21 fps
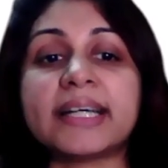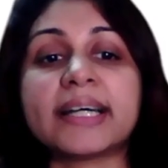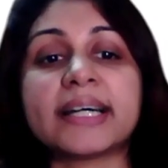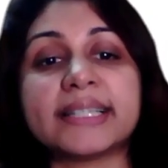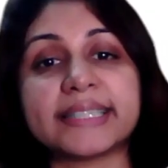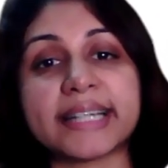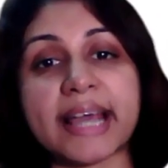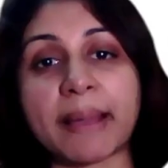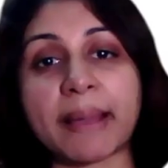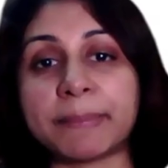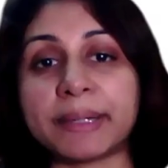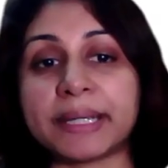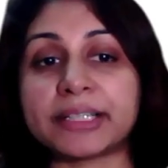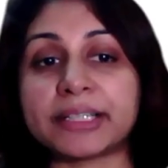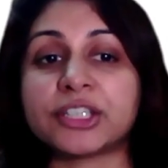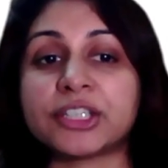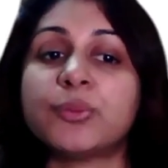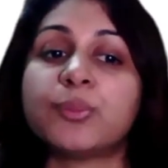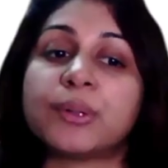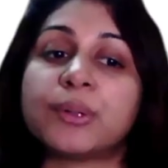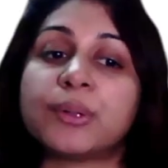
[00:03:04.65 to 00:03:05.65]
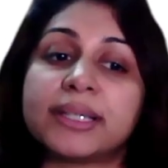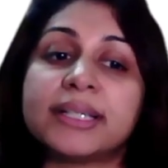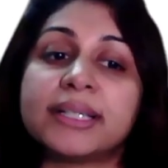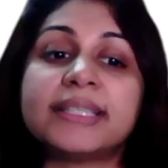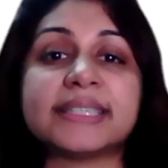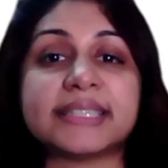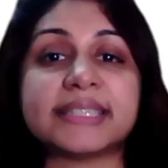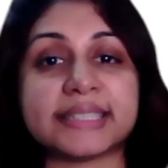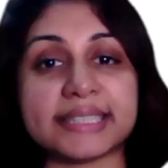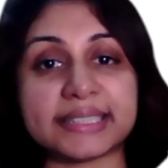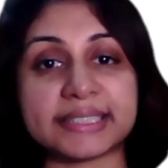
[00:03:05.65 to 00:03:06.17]
contaminated with the
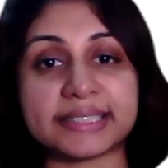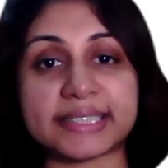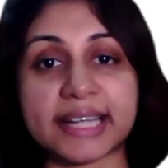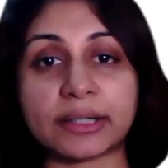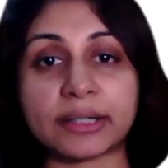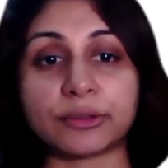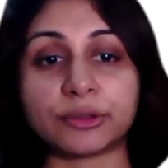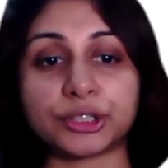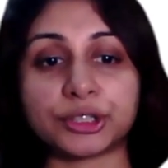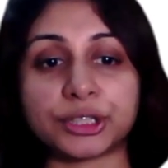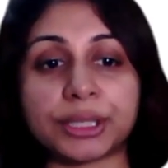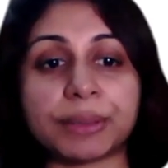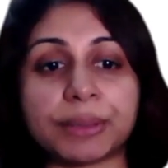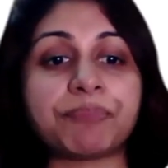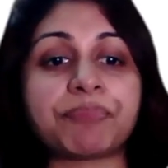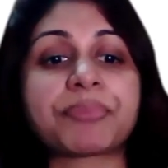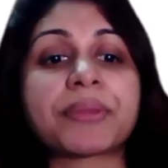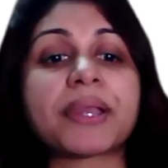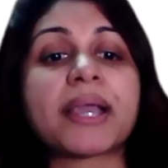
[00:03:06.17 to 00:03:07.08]
diseased energy.